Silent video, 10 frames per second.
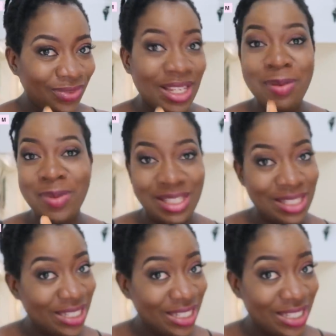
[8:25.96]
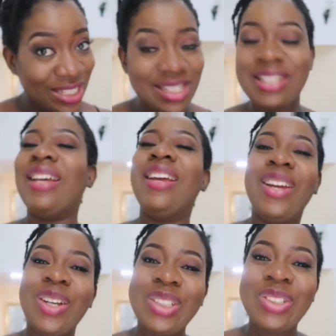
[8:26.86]
let me see.
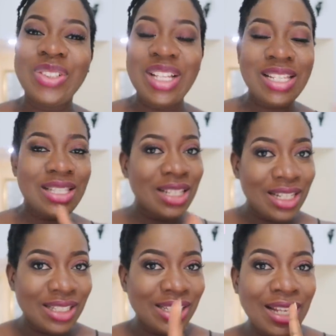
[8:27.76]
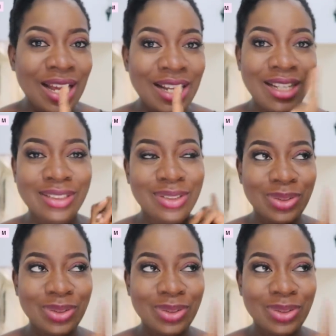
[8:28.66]
So that's the lesson I learned